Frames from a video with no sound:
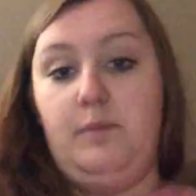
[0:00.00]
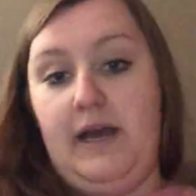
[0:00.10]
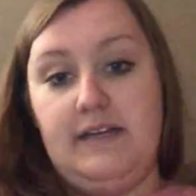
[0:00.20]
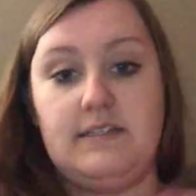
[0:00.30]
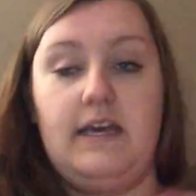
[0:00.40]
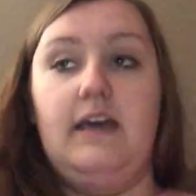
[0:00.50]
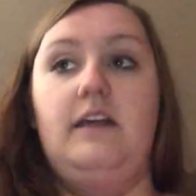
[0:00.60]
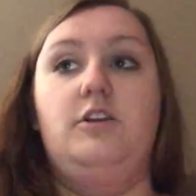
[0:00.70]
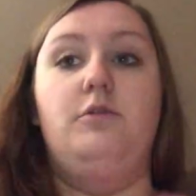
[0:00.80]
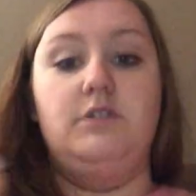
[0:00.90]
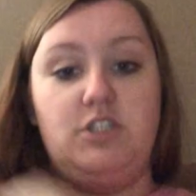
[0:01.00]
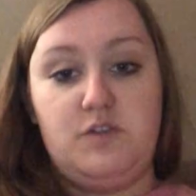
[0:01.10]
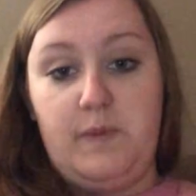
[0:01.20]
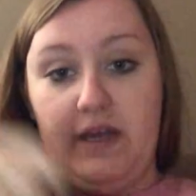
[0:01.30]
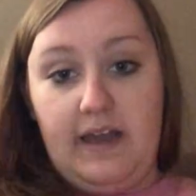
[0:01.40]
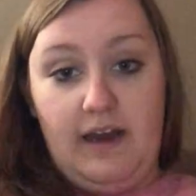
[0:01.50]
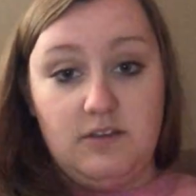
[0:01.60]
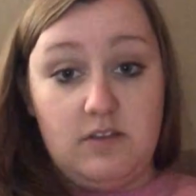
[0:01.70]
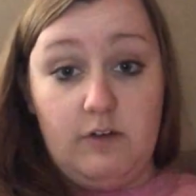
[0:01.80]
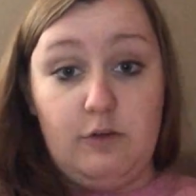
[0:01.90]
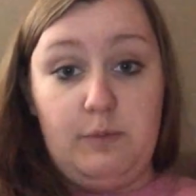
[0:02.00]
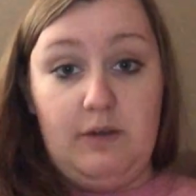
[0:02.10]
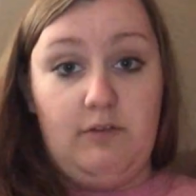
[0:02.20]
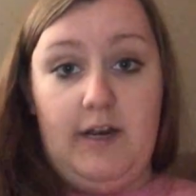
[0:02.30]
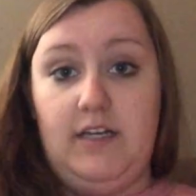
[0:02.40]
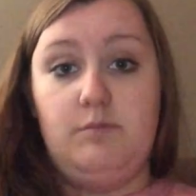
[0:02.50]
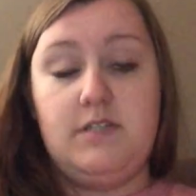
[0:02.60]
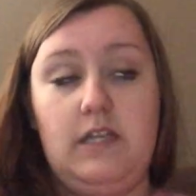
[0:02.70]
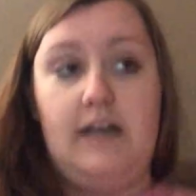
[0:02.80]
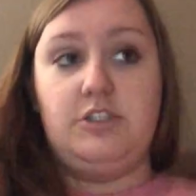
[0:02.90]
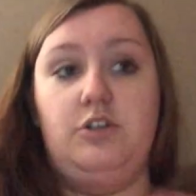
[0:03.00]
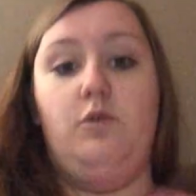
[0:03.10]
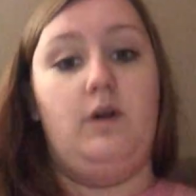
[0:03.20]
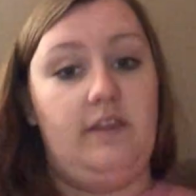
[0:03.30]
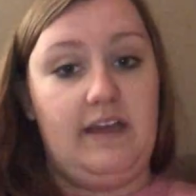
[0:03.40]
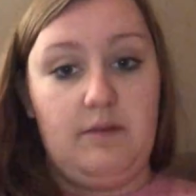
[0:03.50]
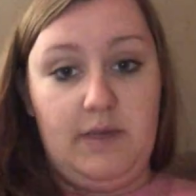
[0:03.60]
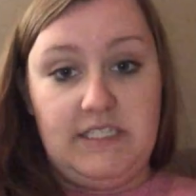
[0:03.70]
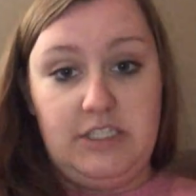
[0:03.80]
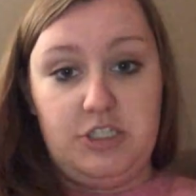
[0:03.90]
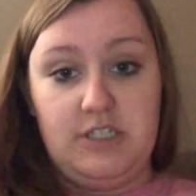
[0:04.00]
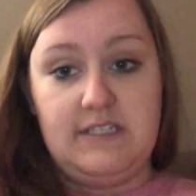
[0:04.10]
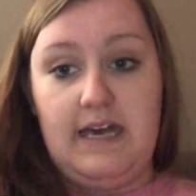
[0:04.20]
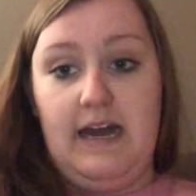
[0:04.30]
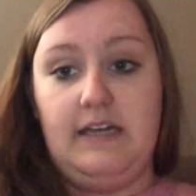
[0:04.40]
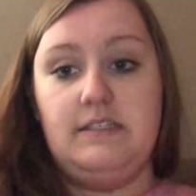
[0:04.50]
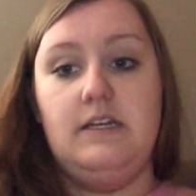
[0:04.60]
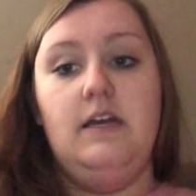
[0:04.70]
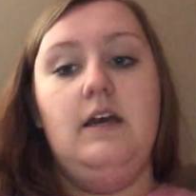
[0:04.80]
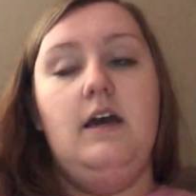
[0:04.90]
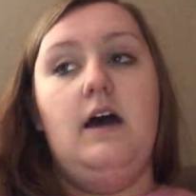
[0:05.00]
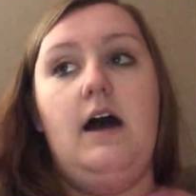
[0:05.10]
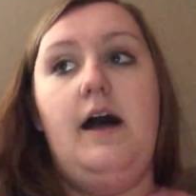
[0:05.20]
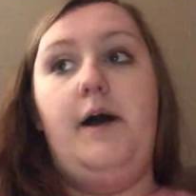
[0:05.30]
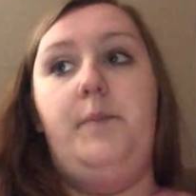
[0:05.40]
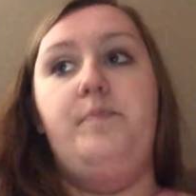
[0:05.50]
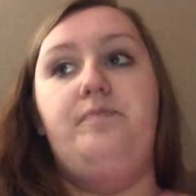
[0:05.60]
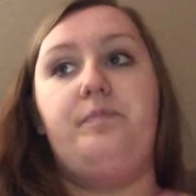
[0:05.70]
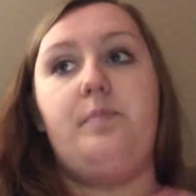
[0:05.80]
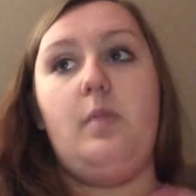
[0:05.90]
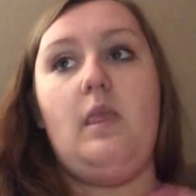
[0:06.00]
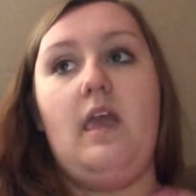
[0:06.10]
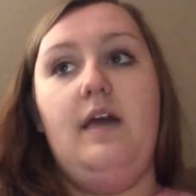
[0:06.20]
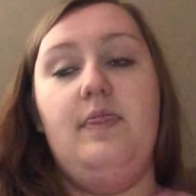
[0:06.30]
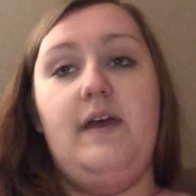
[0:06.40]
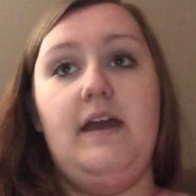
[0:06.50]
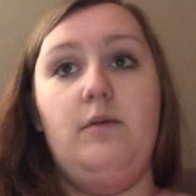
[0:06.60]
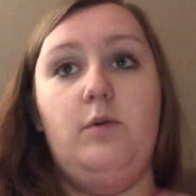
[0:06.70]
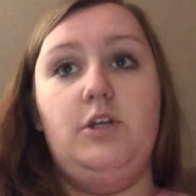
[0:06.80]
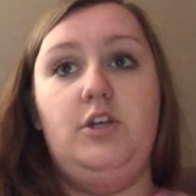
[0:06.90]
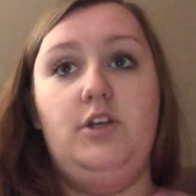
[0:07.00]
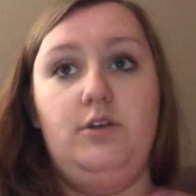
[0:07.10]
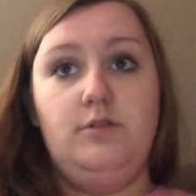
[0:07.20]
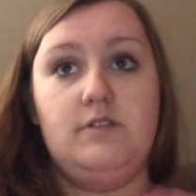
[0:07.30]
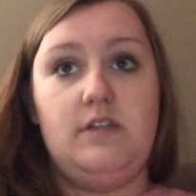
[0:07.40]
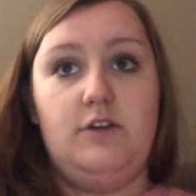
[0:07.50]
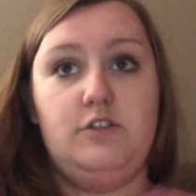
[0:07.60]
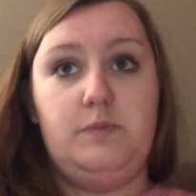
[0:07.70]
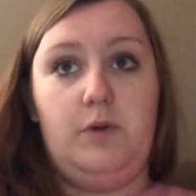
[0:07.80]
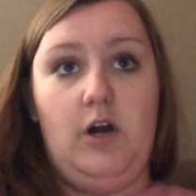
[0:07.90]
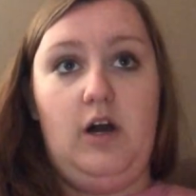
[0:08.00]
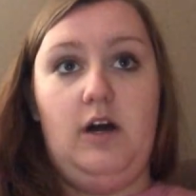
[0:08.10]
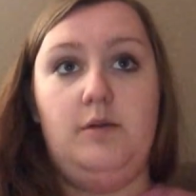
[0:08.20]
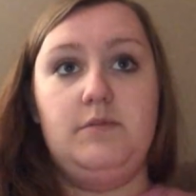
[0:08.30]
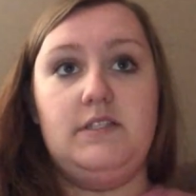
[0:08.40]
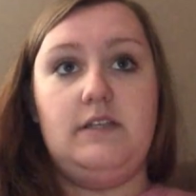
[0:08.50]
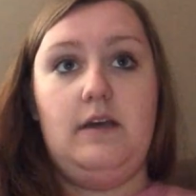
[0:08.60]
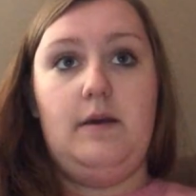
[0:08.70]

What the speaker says: a basket and you would just pick out, so it would be a random selection, or they can be teacher assigned. They would use those prompts